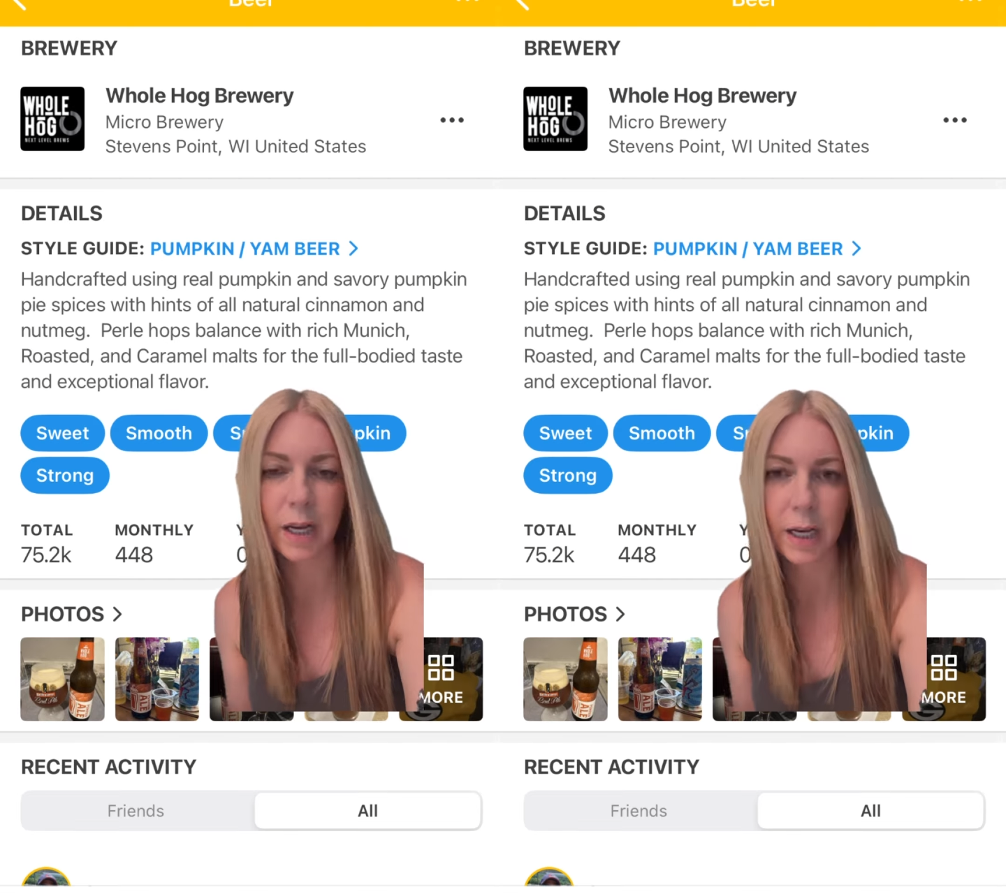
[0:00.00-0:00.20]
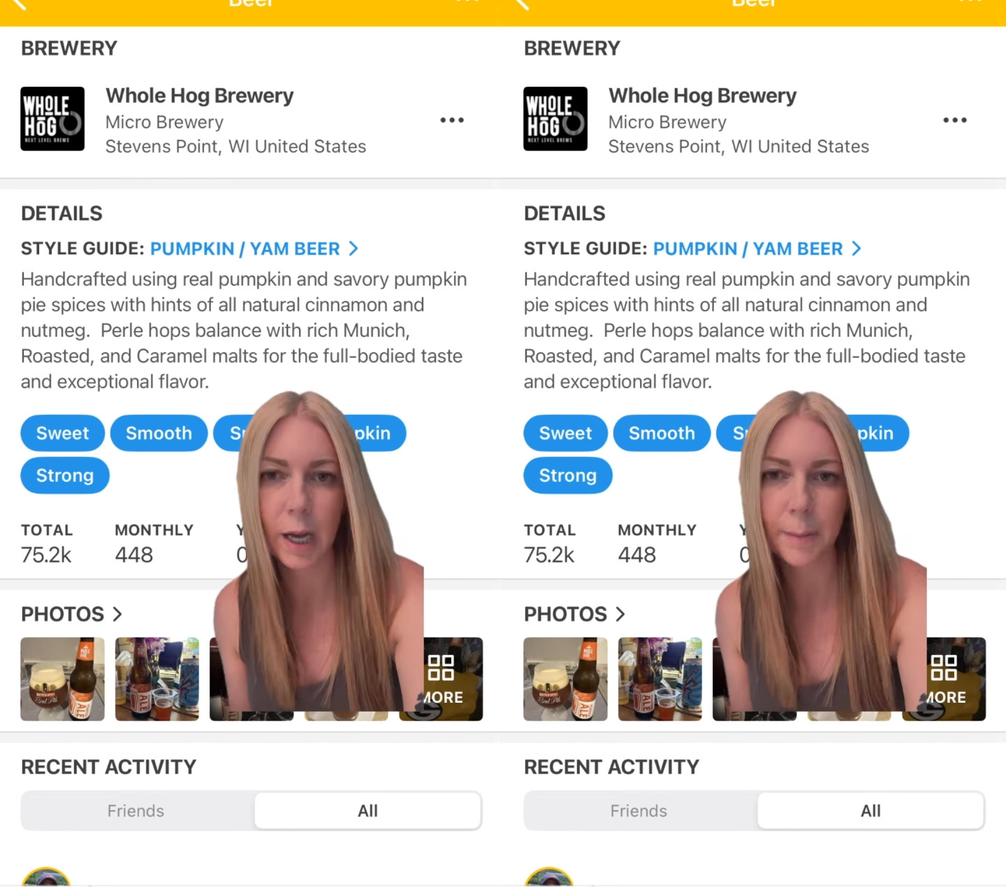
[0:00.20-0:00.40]

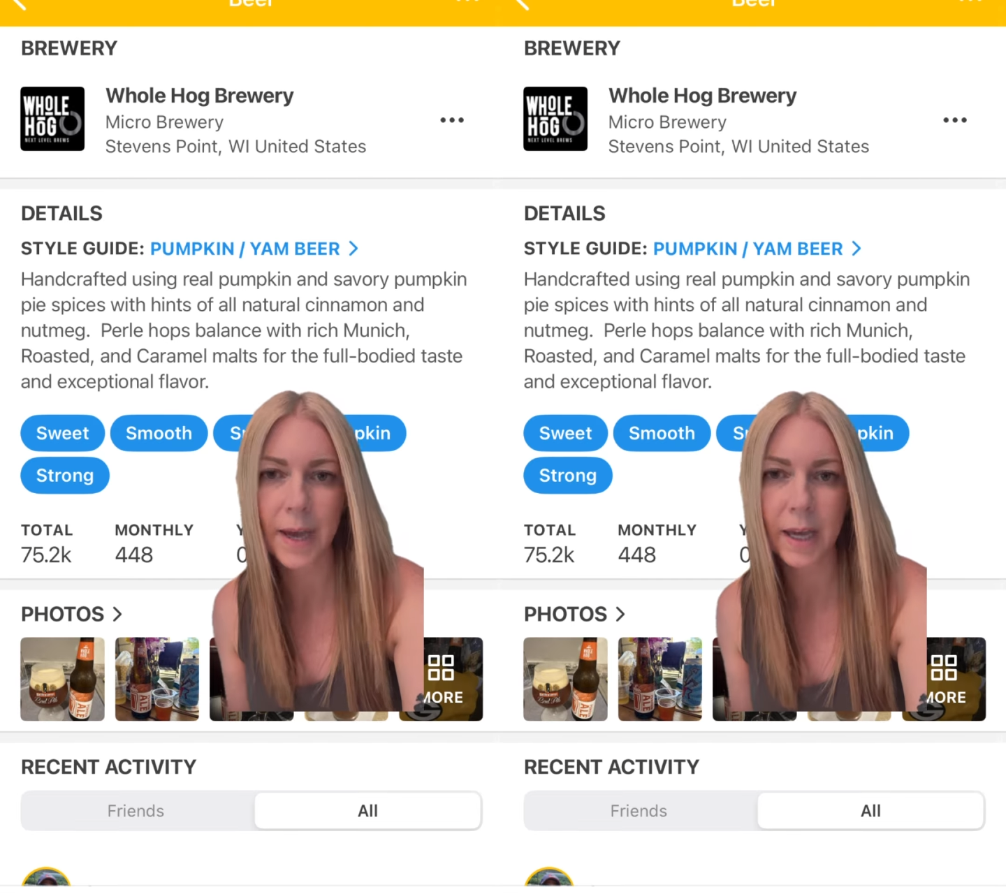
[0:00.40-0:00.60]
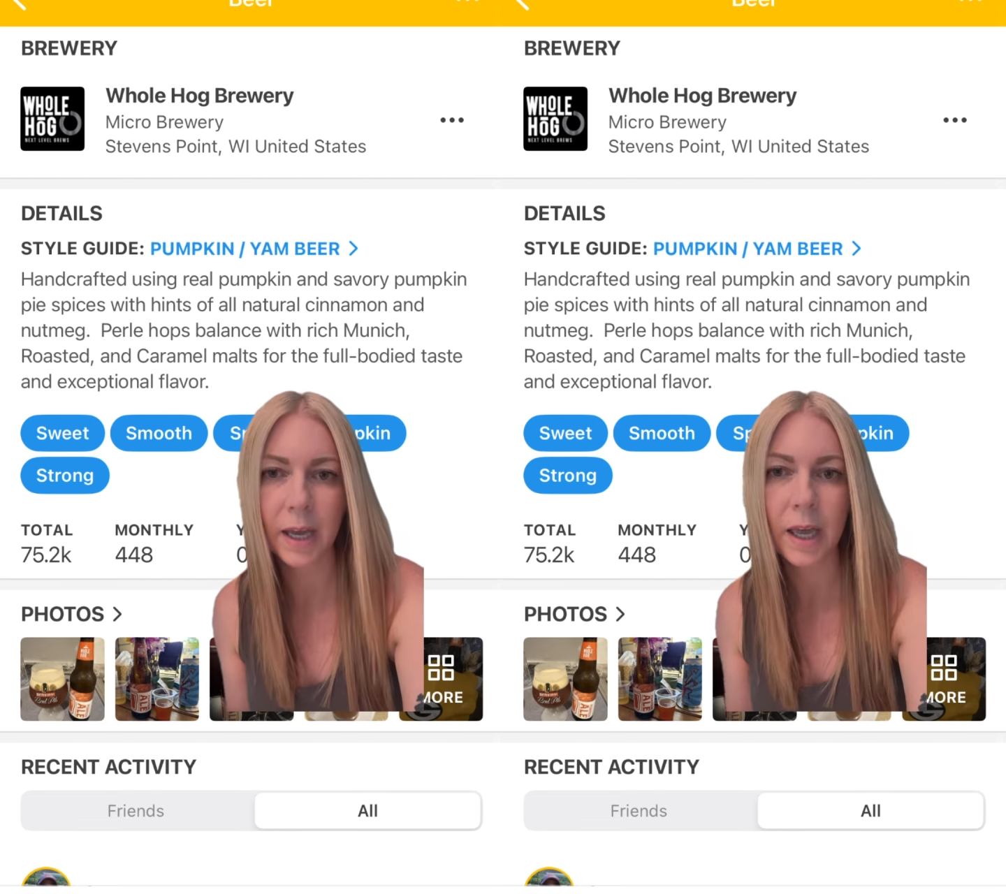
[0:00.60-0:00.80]
and
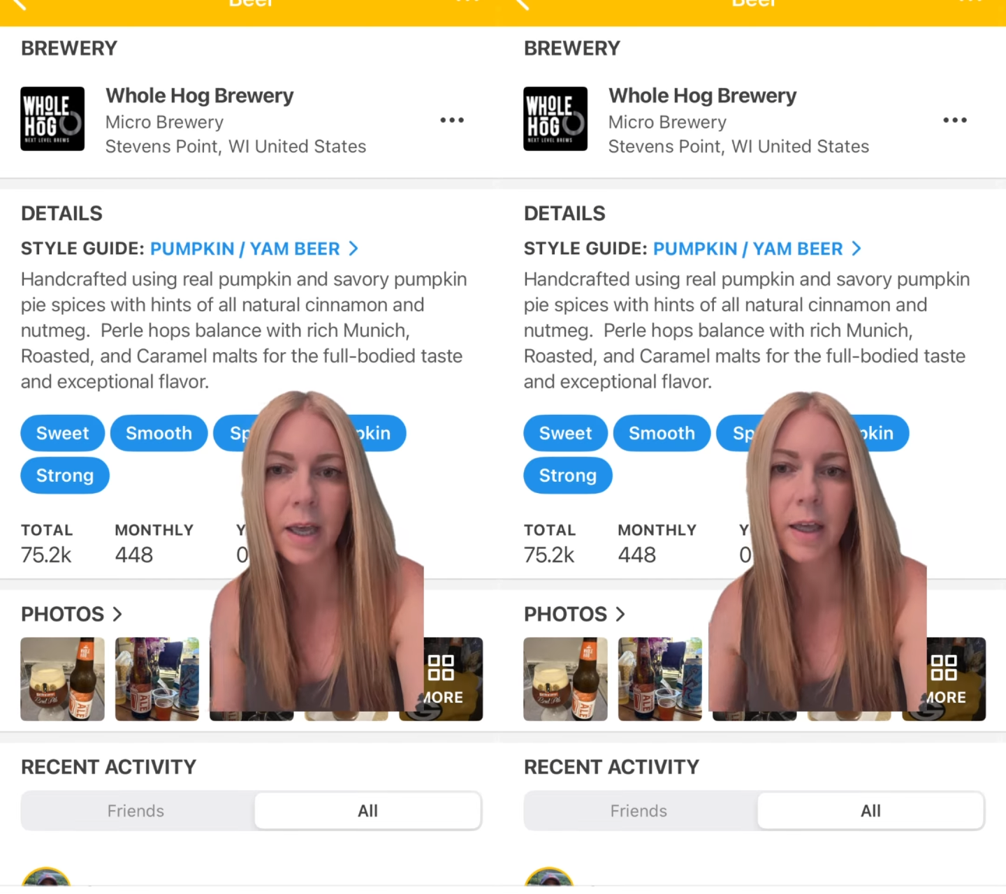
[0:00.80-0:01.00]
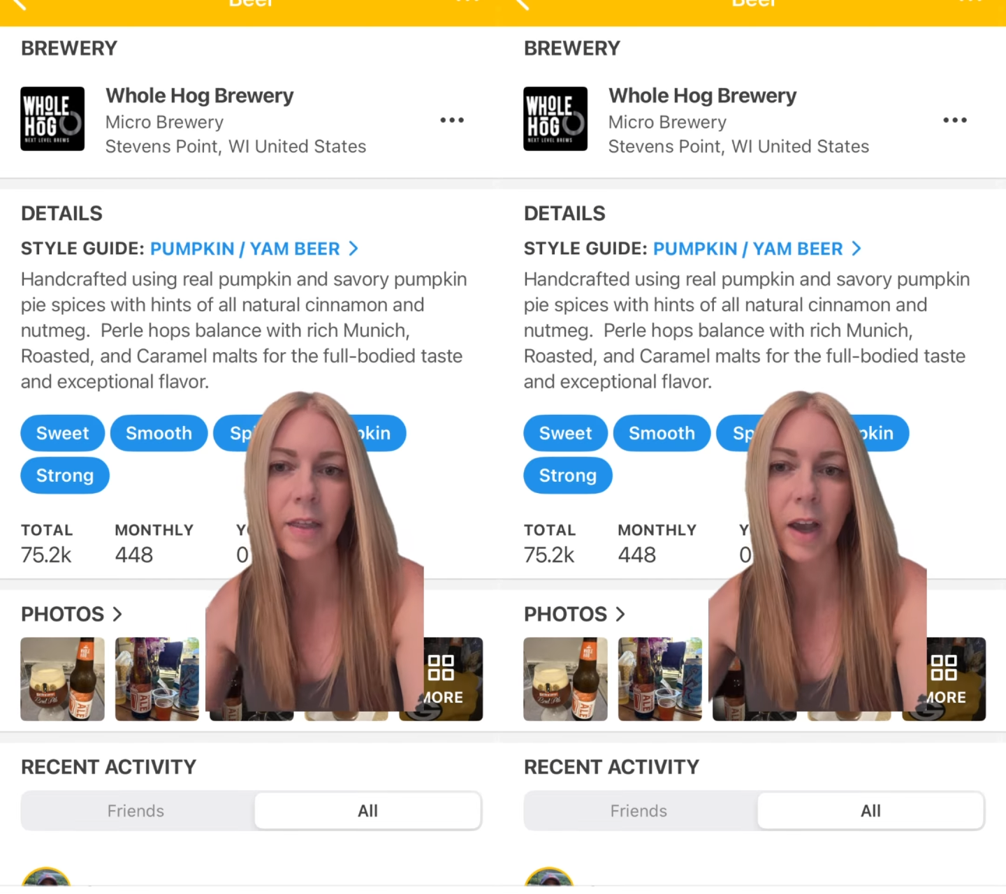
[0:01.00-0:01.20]
nutmeg,
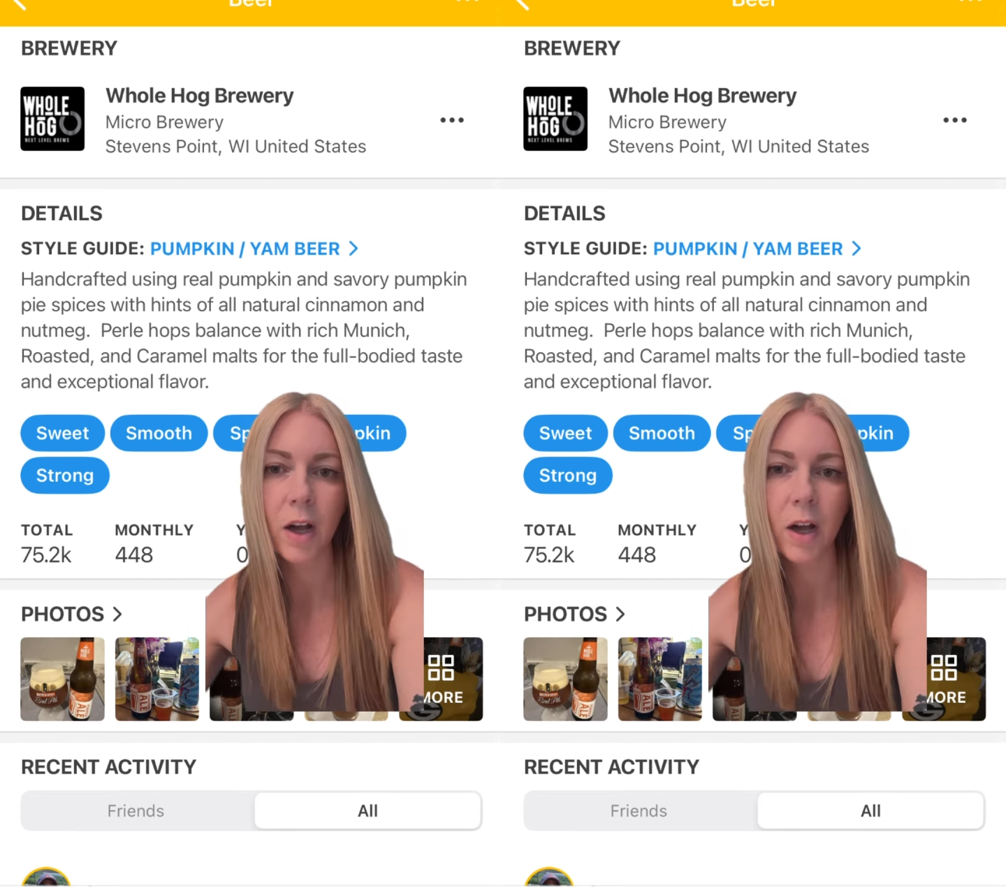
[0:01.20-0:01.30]
they